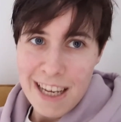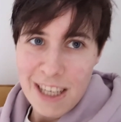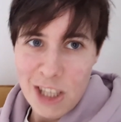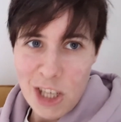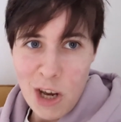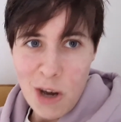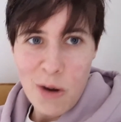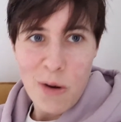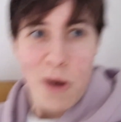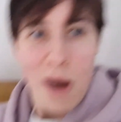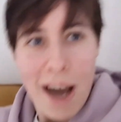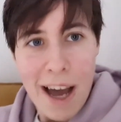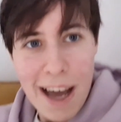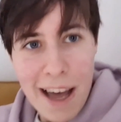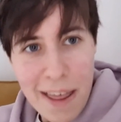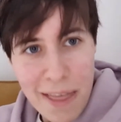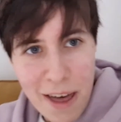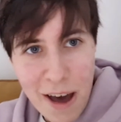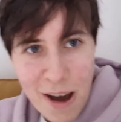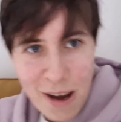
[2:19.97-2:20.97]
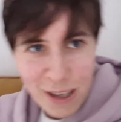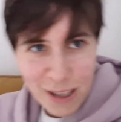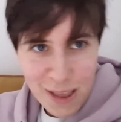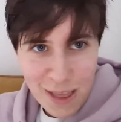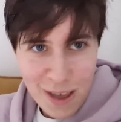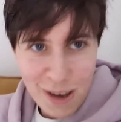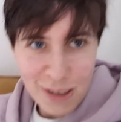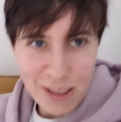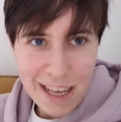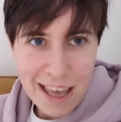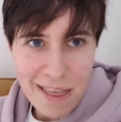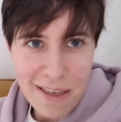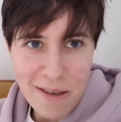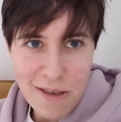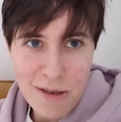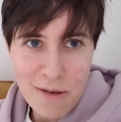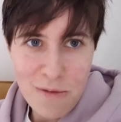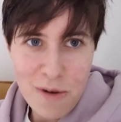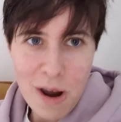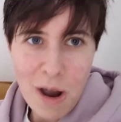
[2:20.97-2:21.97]
So those are the
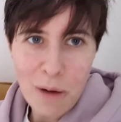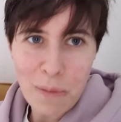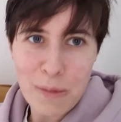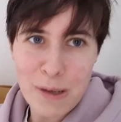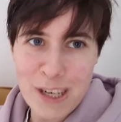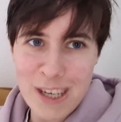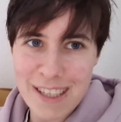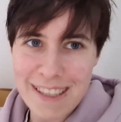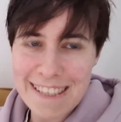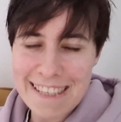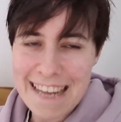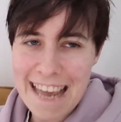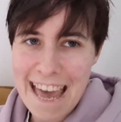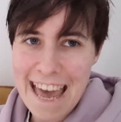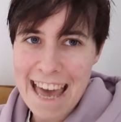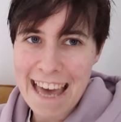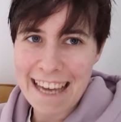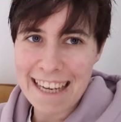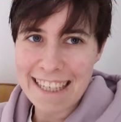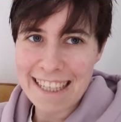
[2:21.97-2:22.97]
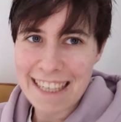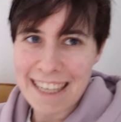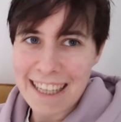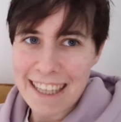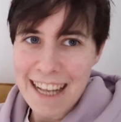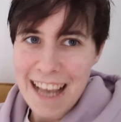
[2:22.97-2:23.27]
three options, and